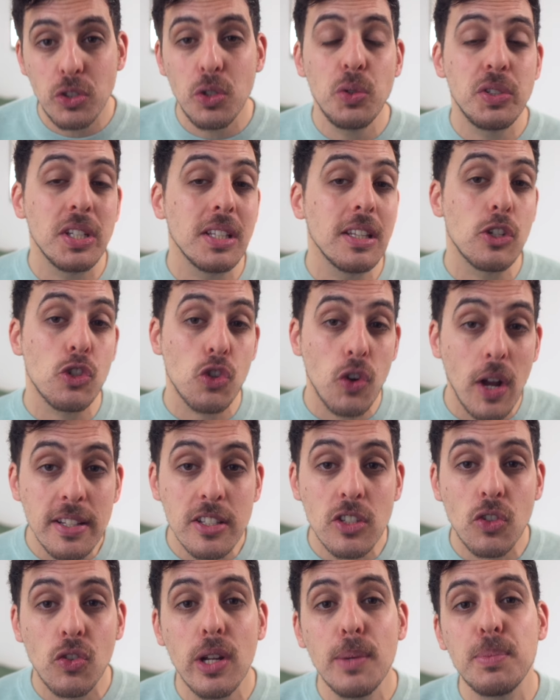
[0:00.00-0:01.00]
using the
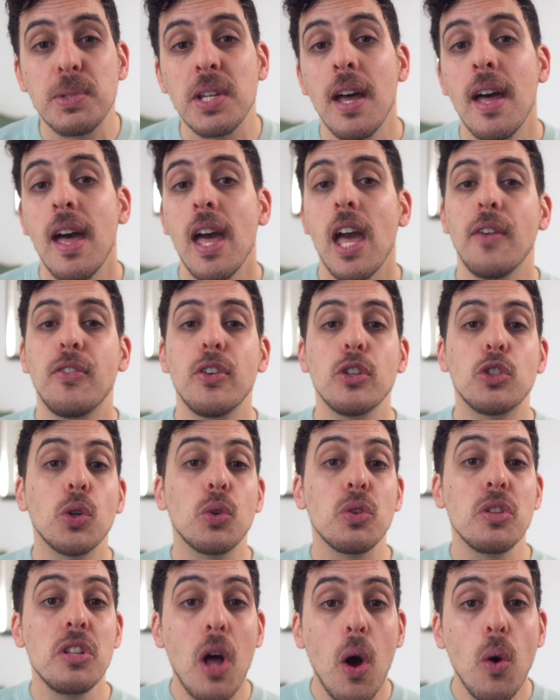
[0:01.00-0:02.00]
transcript. If you
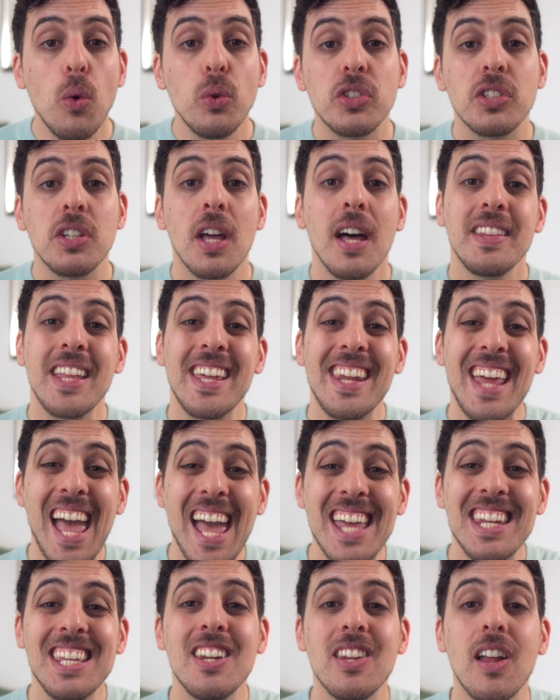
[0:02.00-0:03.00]
took notes, then
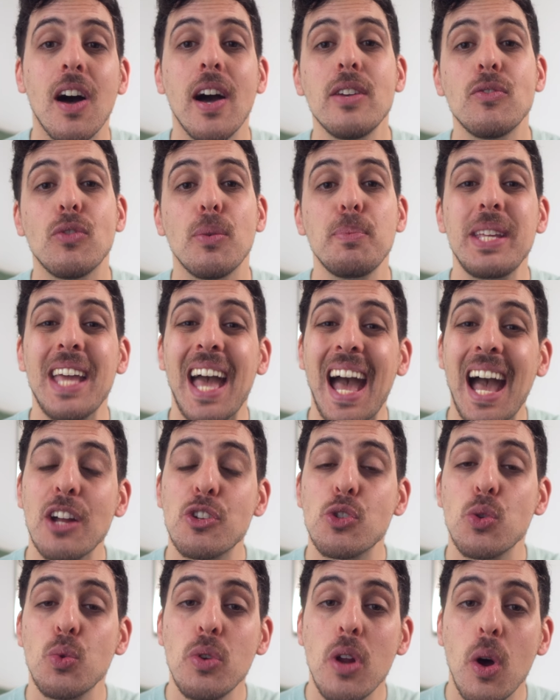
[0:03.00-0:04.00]
any line from the
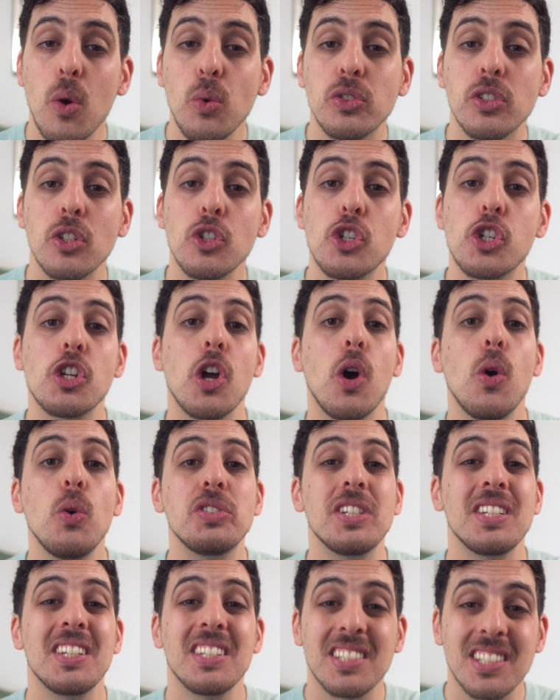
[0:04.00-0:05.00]
actual notes
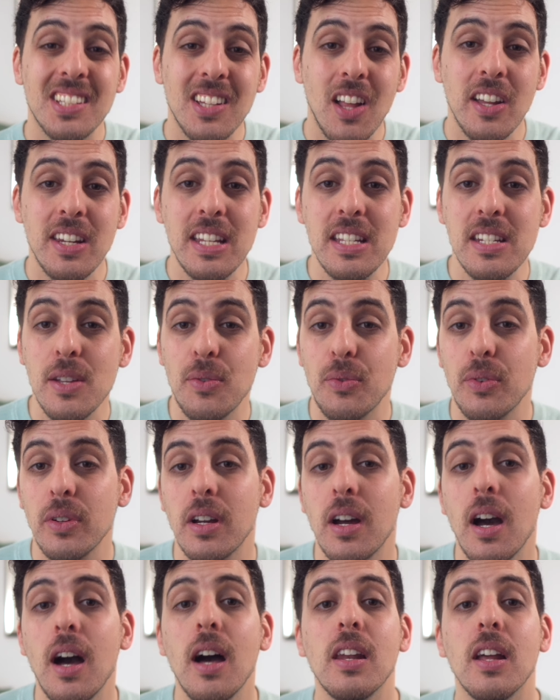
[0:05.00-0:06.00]
shows in a slightly different
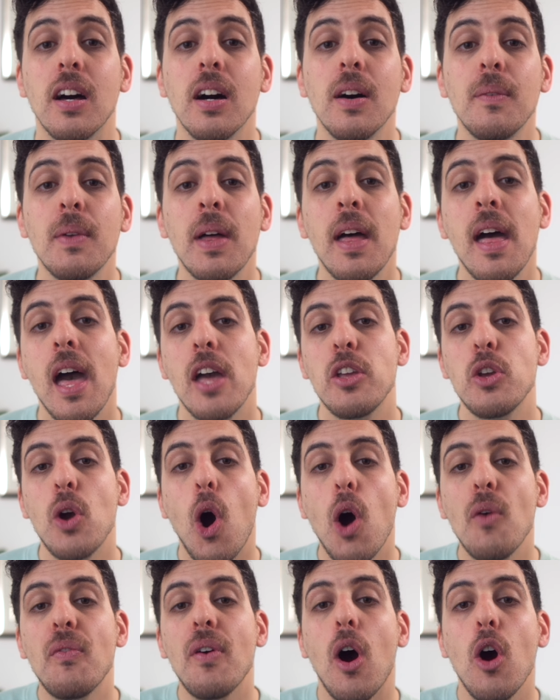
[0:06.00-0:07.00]
color. You
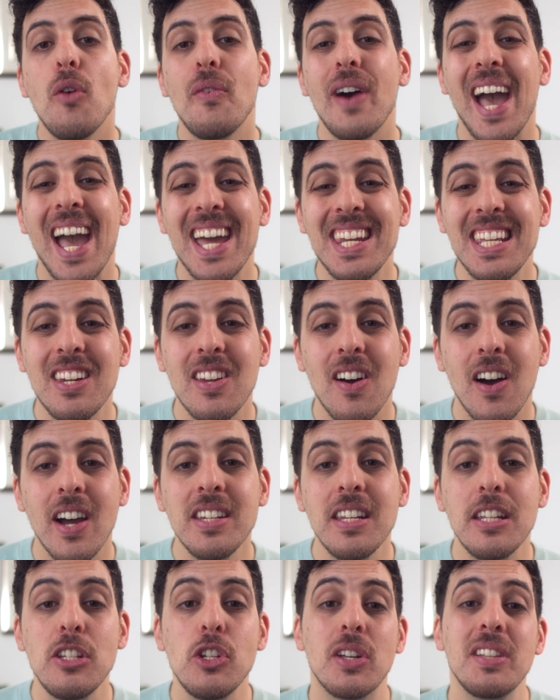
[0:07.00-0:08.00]
hover over any
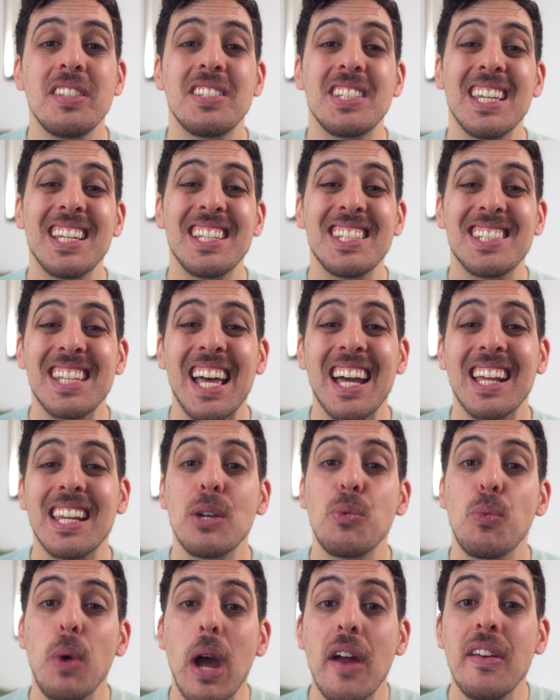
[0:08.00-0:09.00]
line and you can see exactly
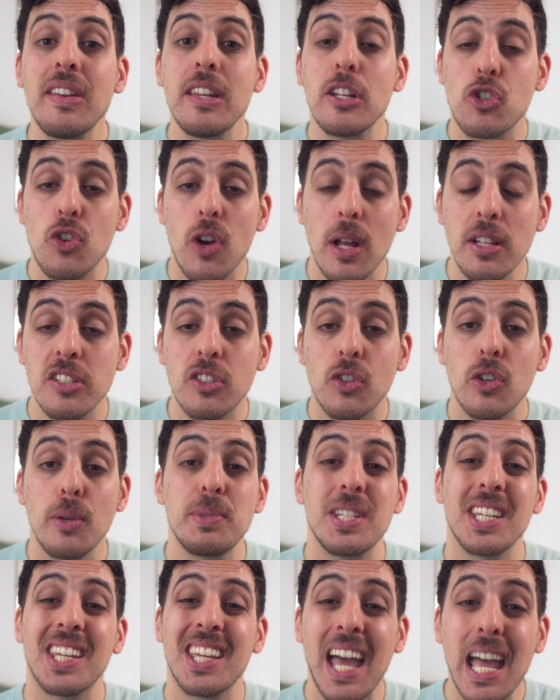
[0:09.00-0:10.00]
where in the
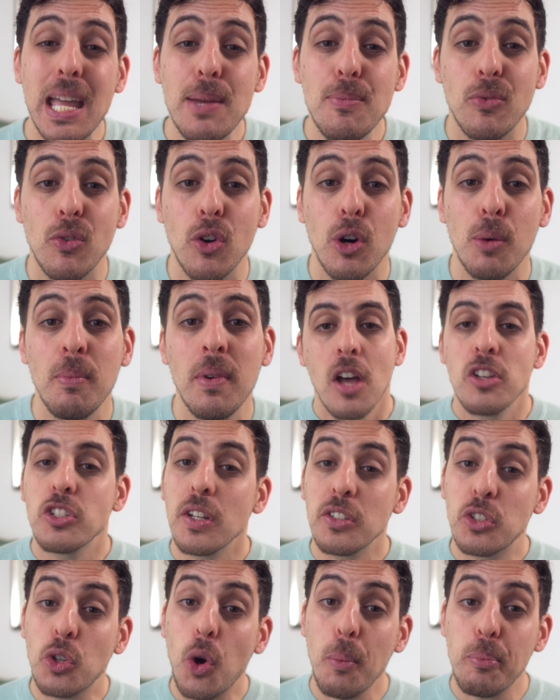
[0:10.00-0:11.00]
transcript it came from, so
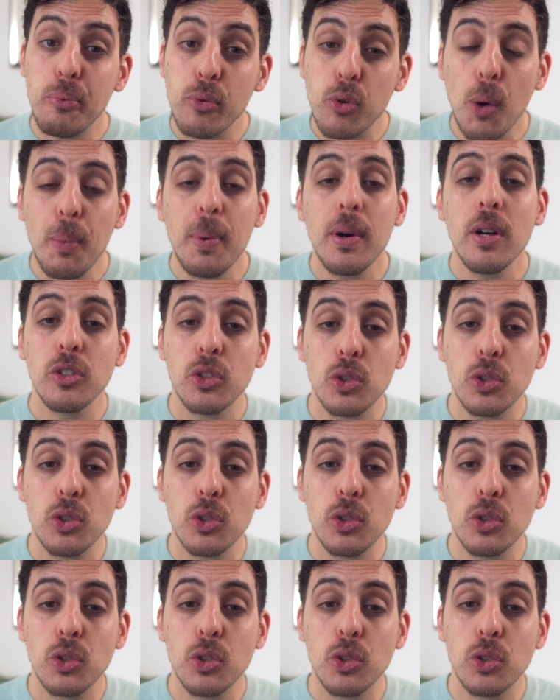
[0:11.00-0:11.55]
it's got proper